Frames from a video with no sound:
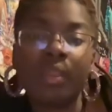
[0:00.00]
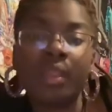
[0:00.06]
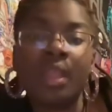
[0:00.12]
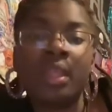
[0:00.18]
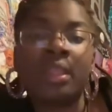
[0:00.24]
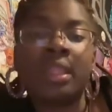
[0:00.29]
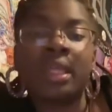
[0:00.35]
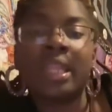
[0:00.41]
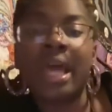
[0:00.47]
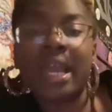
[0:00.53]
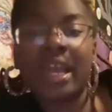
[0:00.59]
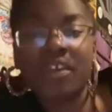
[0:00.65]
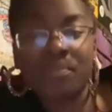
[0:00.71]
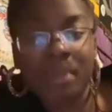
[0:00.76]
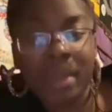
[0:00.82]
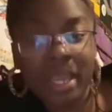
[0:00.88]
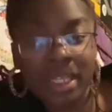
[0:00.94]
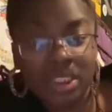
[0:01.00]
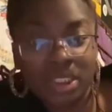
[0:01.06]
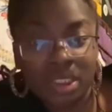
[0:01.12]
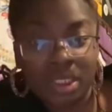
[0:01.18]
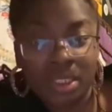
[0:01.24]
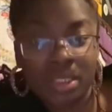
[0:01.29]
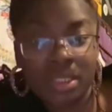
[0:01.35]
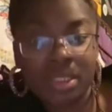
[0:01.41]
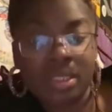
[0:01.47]
The lack of
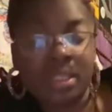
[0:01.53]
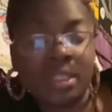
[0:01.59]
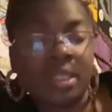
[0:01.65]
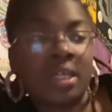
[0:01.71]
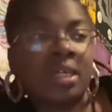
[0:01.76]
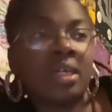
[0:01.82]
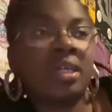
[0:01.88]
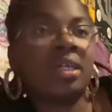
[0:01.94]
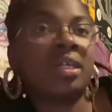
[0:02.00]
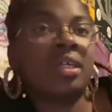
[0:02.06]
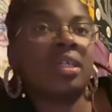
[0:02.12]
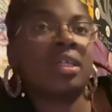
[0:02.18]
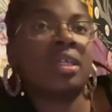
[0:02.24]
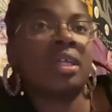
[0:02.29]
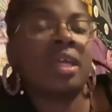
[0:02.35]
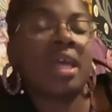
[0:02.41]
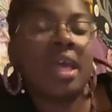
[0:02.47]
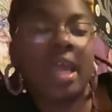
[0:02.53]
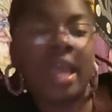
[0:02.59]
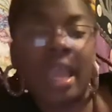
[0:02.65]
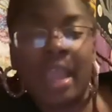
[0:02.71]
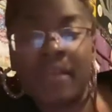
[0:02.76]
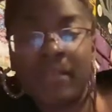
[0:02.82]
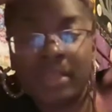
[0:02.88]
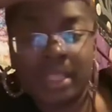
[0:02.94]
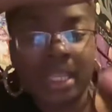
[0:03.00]
patience, the
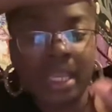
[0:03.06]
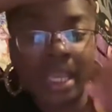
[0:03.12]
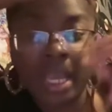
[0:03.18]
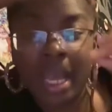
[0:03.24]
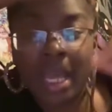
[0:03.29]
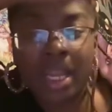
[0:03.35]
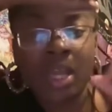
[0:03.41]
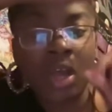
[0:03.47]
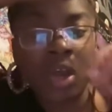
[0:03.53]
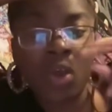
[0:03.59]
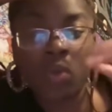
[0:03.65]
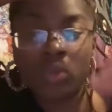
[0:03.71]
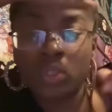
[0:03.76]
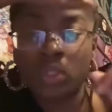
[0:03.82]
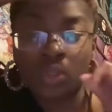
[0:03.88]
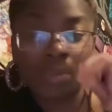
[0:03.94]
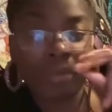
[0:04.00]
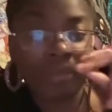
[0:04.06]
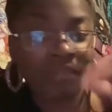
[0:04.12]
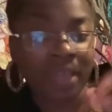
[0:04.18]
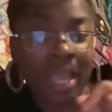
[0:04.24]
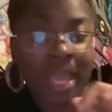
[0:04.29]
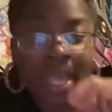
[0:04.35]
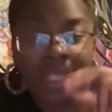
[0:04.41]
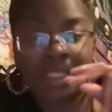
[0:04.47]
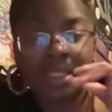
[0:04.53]
everything gotta go super
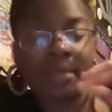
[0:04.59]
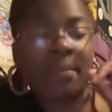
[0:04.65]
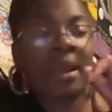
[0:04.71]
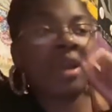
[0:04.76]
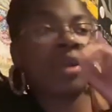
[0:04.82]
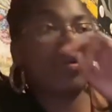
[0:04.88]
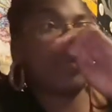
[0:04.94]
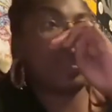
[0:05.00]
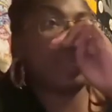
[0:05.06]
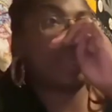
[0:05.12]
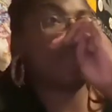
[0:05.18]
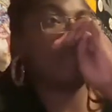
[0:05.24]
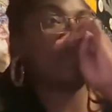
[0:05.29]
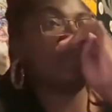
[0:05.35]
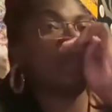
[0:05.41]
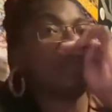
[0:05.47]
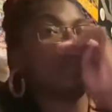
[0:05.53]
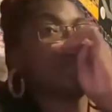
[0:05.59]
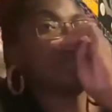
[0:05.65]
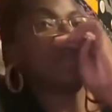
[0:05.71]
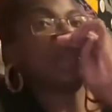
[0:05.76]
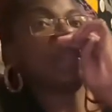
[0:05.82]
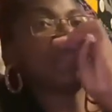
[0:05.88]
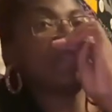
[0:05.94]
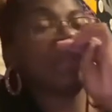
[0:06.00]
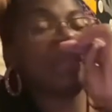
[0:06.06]
fast, the microwave
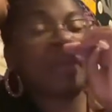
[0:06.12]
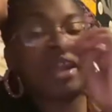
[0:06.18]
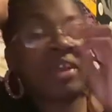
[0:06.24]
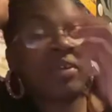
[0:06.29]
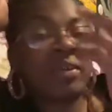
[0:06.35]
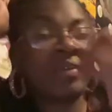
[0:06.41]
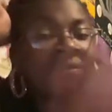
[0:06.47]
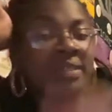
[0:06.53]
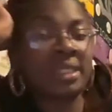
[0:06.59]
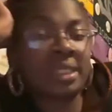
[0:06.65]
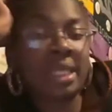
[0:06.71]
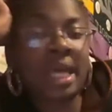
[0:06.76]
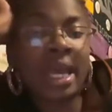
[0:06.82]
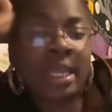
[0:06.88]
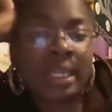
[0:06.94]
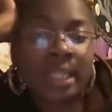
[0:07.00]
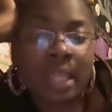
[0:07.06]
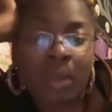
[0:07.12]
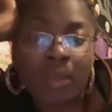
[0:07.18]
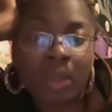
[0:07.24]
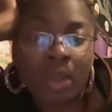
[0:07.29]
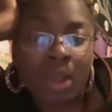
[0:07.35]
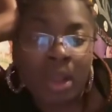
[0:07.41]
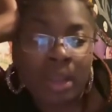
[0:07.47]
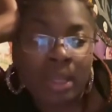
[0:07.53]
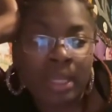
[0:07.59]
society that we
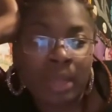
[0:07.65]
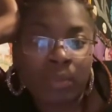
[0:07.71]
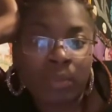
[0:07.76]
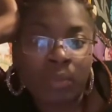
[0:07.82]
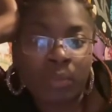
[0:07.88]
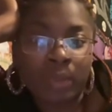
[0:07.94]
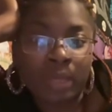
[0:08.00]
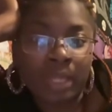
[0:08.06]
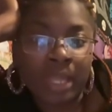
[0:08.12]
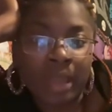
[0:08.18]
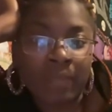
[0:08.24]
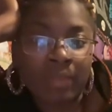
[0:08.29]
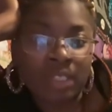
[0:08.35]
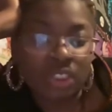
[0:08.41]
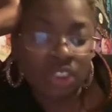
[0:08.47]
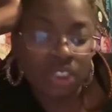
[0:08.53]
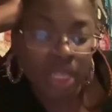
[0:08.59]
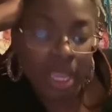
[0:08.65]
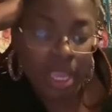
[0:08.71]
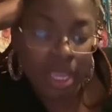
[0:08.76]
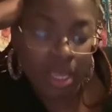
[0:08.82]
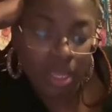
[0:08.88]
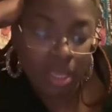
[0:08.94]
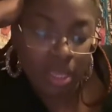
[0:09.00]
are. Like, we really have to check.